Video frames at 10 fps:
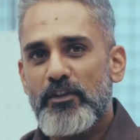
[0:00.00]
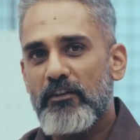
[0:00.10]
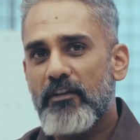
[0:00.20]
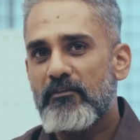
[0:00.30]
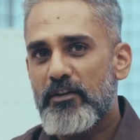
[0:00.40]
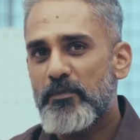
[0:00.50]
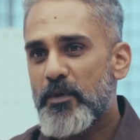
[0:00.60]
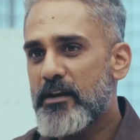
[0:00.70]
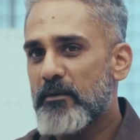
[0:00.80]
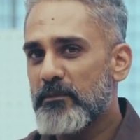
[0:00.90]
if I were to put
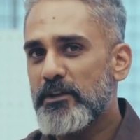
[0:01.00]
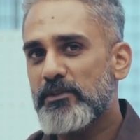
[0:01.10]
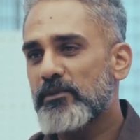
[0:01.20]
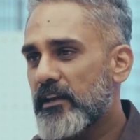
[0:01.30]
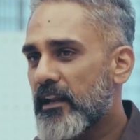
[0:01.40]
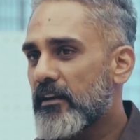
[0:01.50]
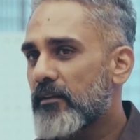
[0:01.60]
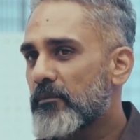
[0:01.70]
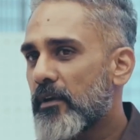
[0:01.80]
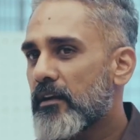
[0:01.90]
numbers to it
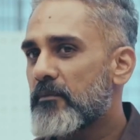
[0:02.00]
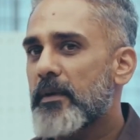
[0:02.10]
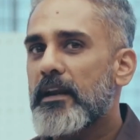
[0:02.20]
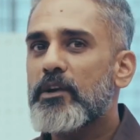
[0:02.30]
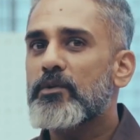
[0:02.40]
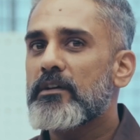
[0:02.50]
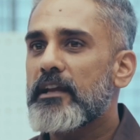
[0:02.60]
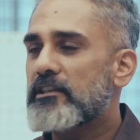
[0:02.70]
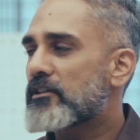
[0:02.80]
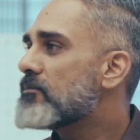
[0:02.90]
and compare it to an
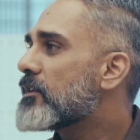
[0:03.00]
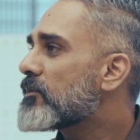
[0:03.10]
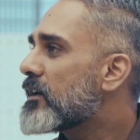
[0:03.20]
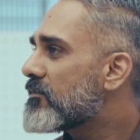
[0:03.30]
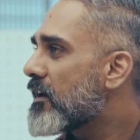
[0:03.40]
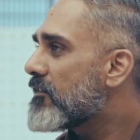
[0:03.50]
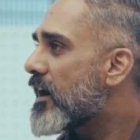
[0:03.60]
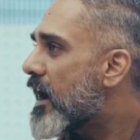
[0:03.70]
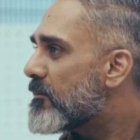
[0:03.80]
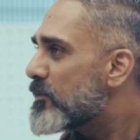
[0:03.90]
Extreme 125,
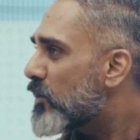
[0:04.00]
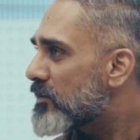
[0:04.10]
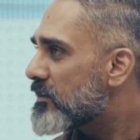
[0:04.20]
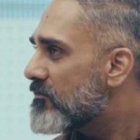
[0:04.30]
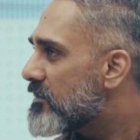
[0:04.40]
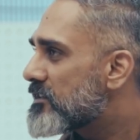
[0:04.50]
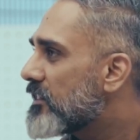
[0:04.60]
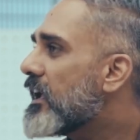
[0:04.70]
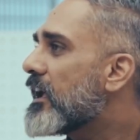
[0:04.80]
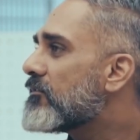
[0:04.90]
I'm not convinced that
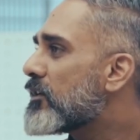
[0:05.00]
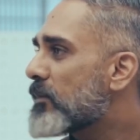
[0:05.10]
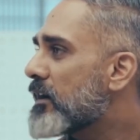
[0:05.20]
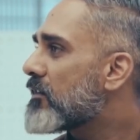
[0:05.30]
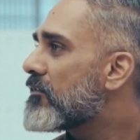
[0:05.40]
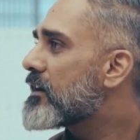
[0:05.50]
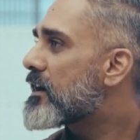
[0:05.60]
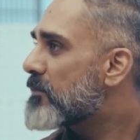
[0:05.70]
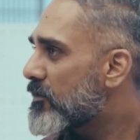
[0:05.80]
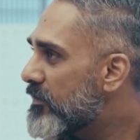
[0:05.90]
the N125 will
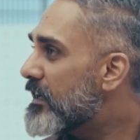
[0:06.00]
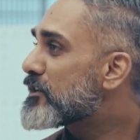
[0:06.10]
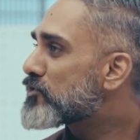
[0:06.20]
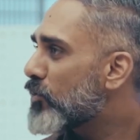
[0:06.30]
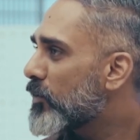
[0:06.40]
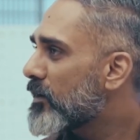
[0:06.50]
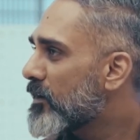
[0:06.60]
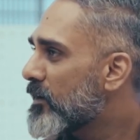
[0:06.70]
come out feeling slower.